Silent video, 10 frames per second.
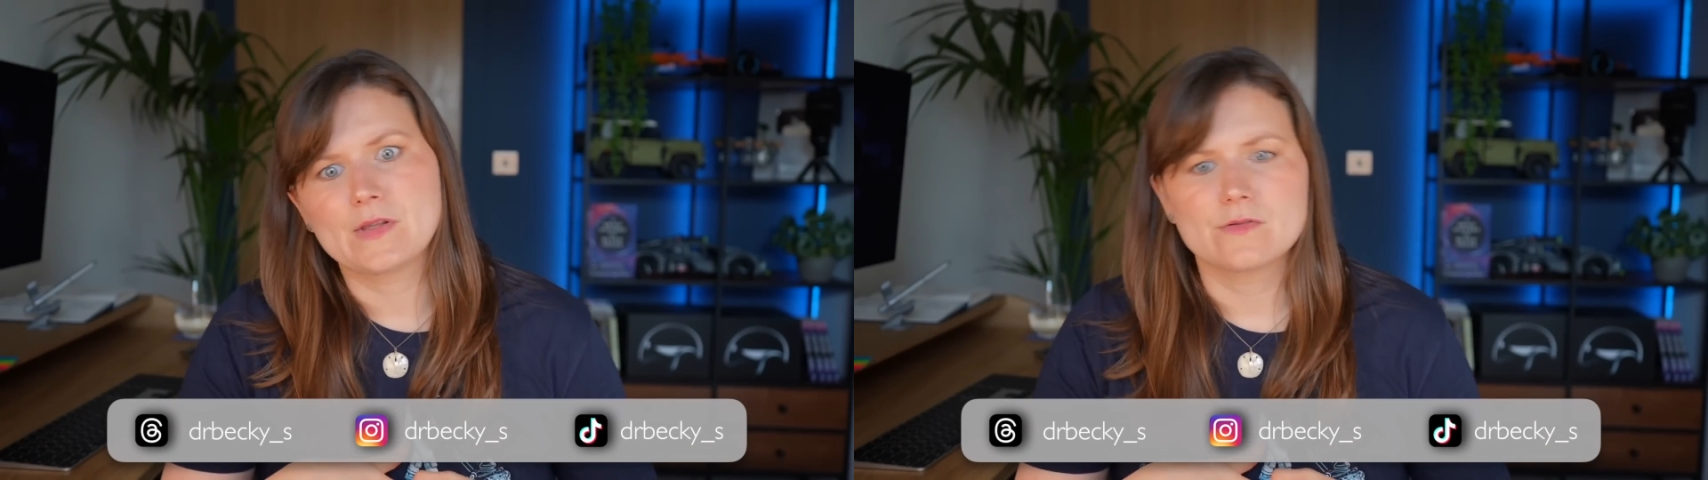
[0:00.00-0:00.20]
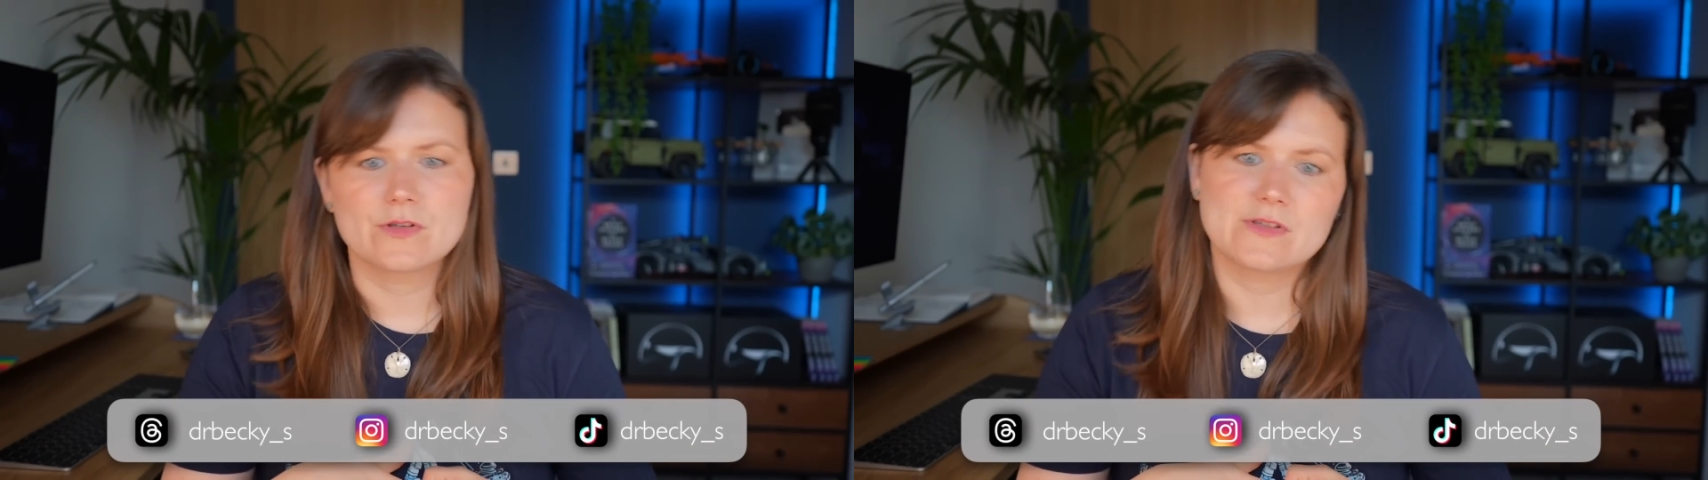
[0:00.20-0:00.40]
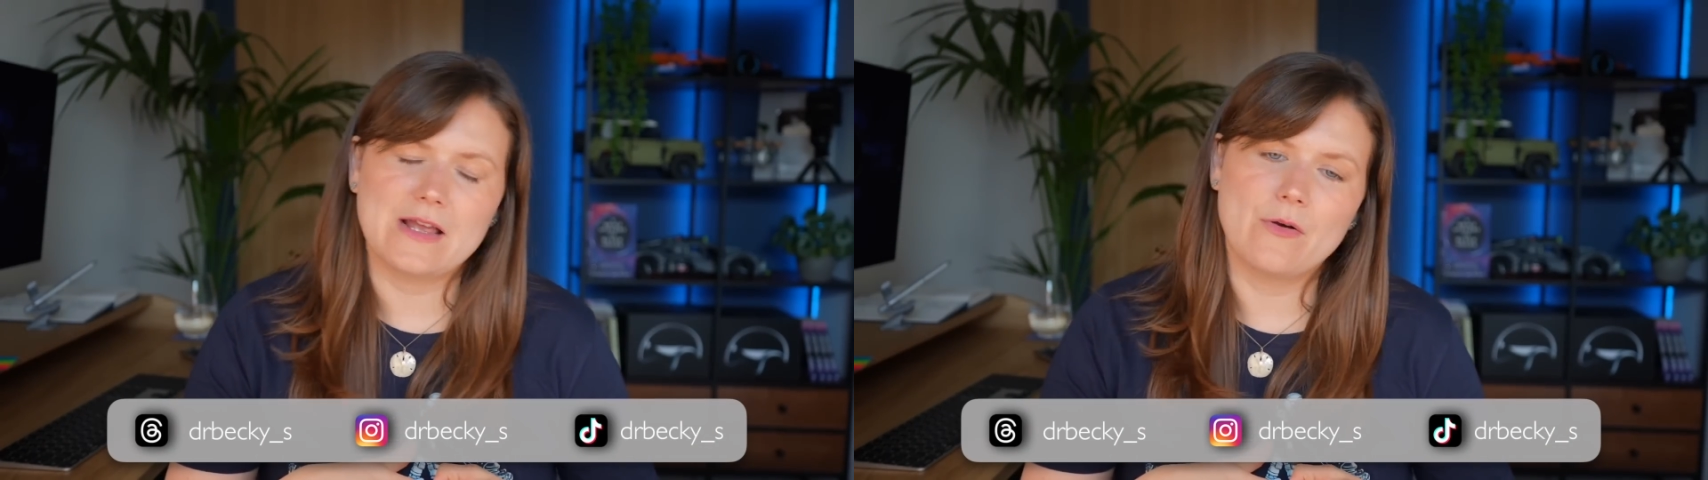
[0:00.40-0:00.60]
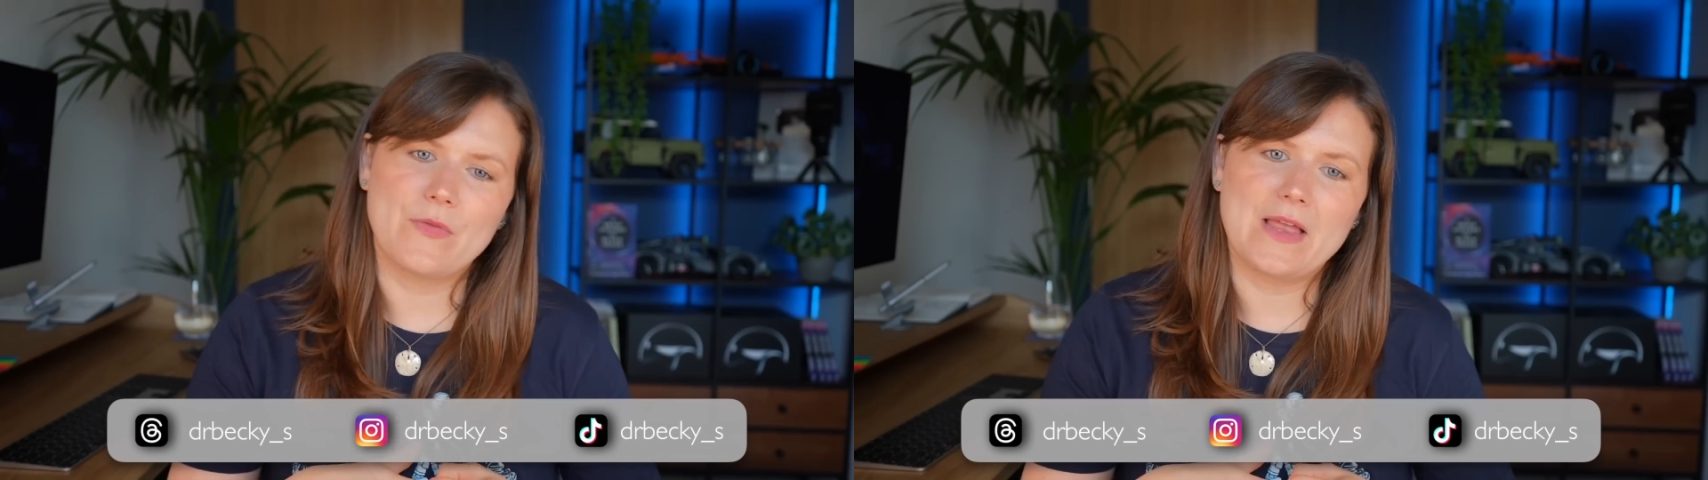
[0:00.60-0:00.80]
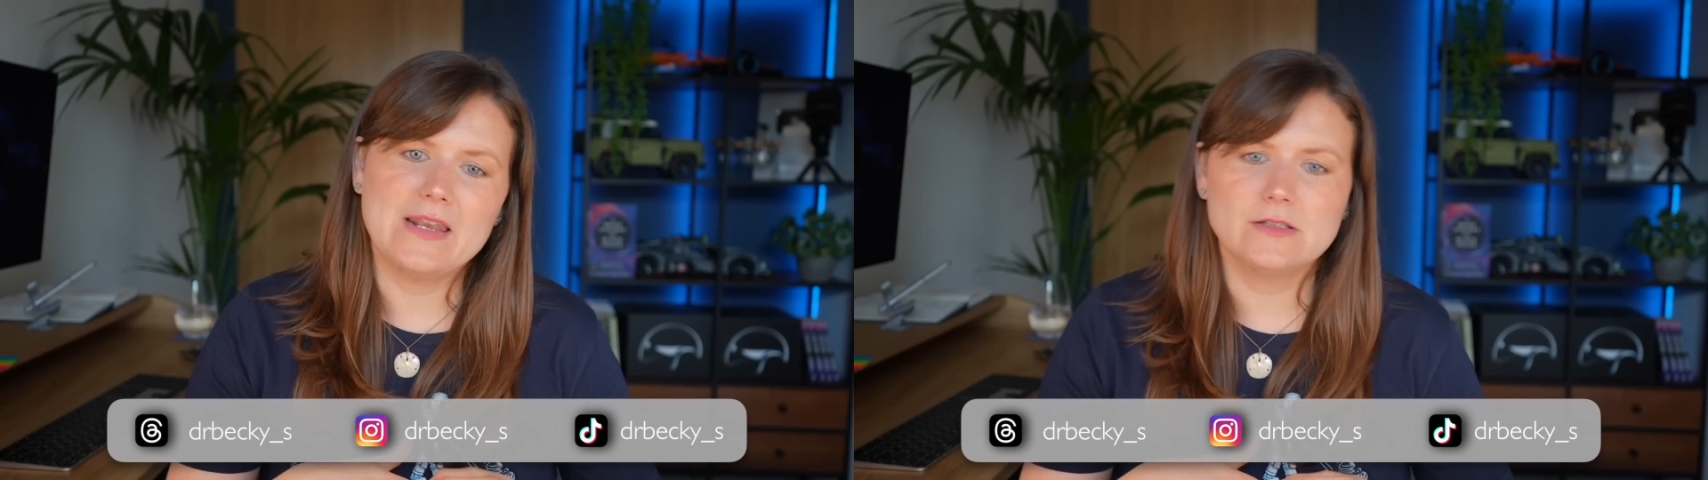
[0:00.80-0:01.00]
Just out
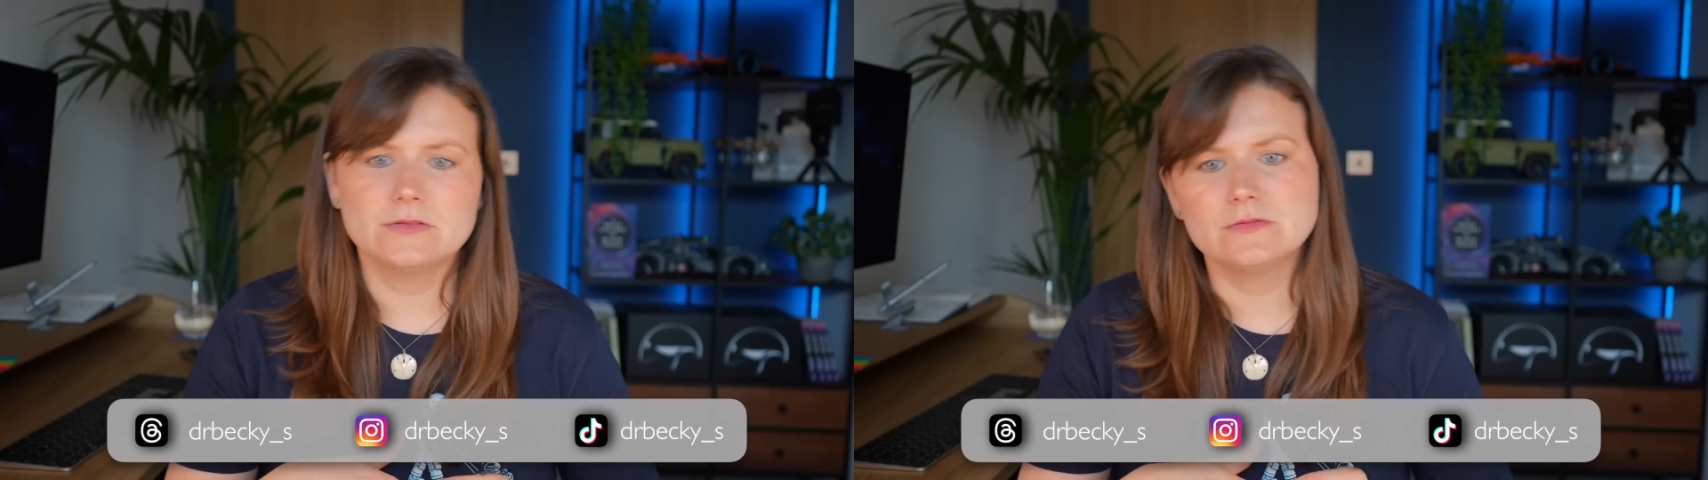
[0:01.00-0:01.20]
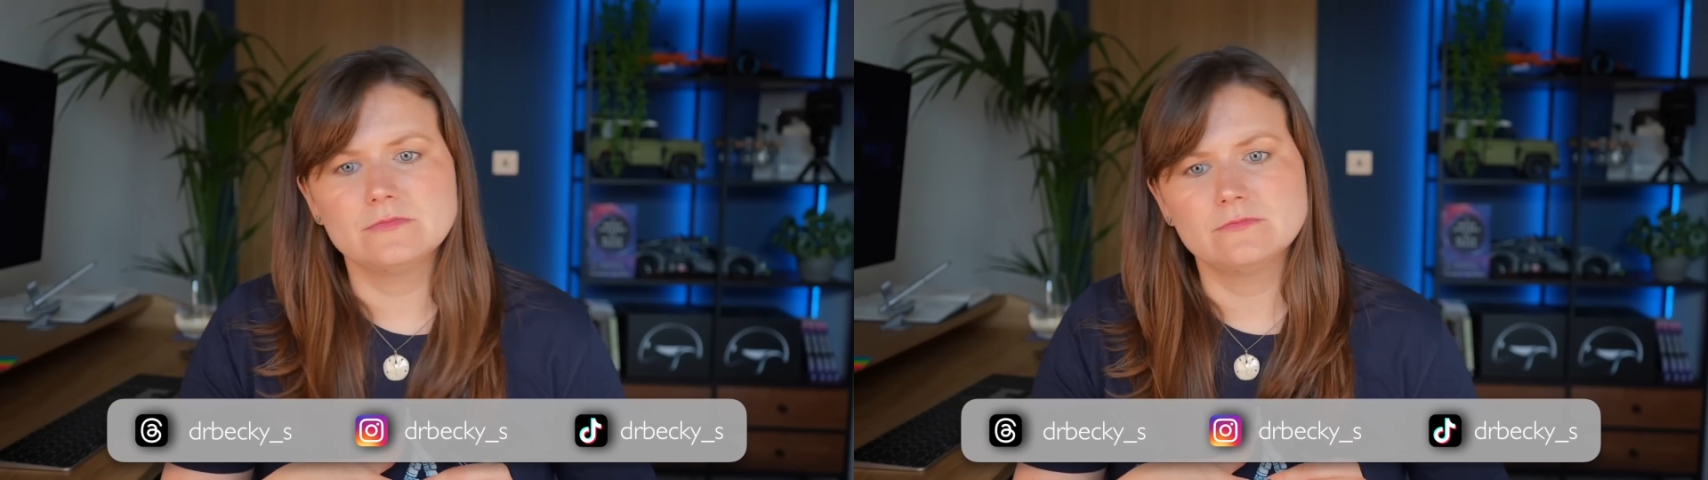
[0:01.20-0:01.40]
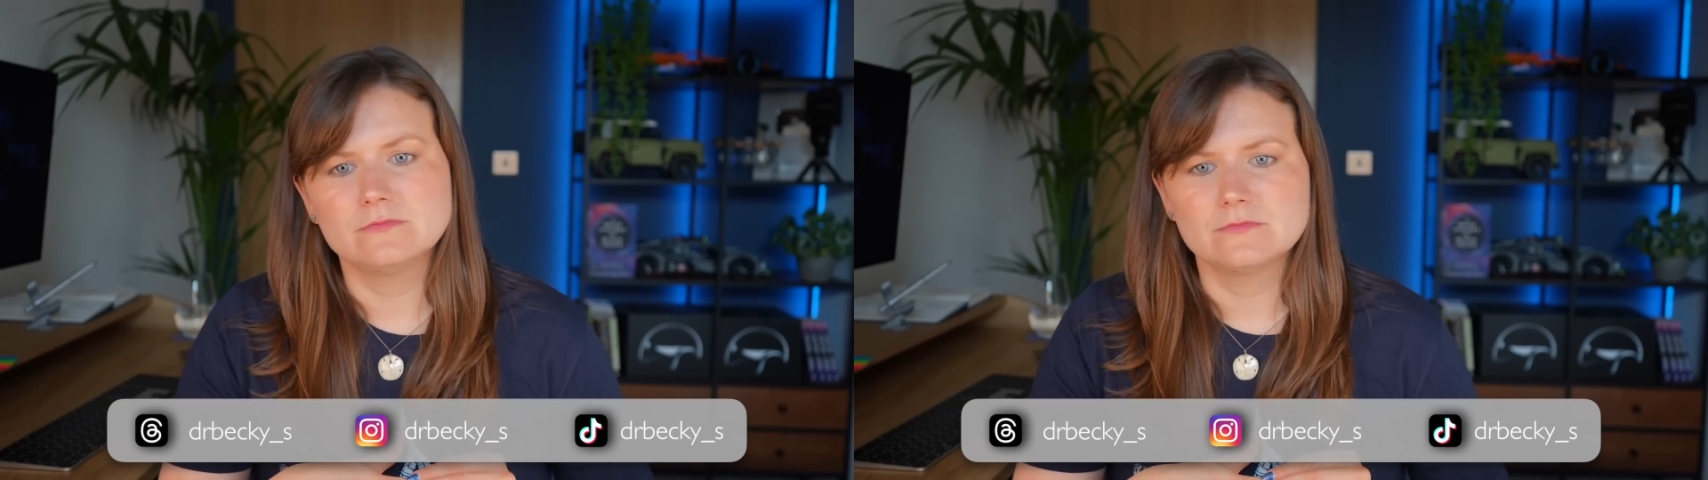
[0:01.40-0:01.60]
on their little